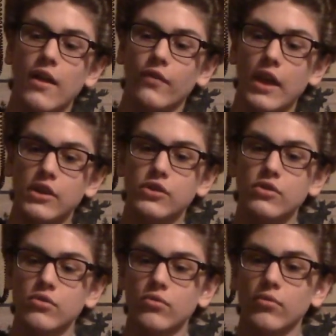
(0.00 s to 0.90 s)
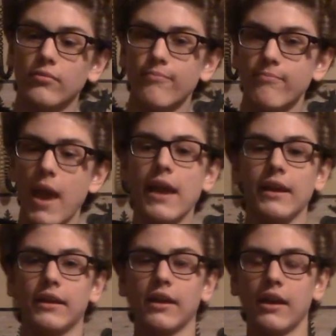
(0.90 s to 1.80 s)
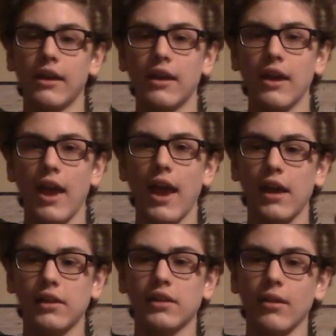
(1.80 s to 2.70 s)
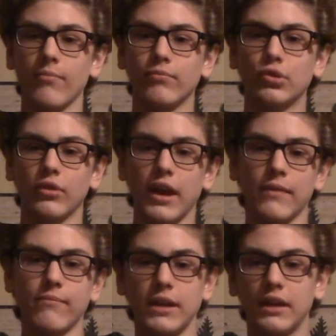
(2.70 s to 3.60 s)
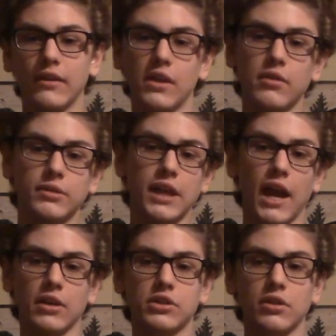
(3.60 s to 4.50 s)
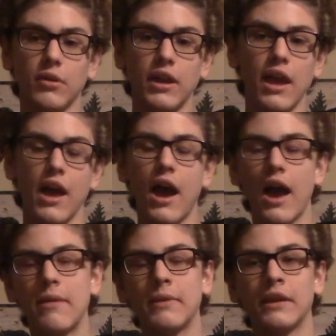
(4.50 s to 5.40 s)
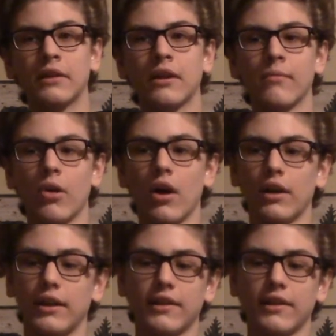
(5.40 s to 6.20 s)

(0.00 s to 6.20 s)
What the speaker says: that you make has some great meaning that you attach to it, I mean, come on,